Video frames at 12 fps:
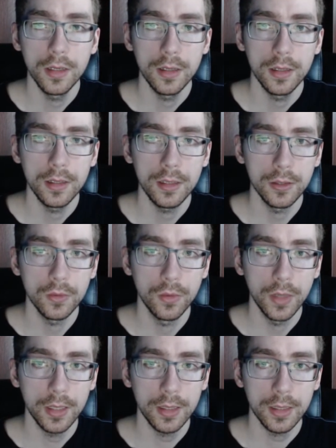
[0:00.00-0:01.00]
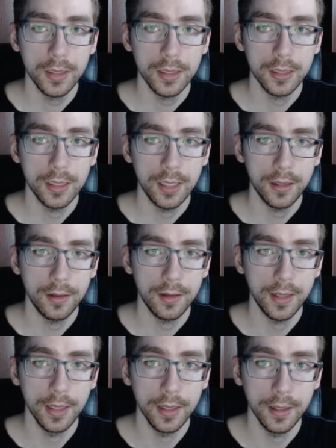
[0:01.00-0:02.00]
He's railing against the
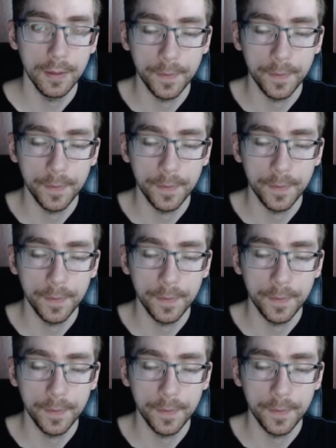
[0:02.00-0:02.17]
NRA, huh?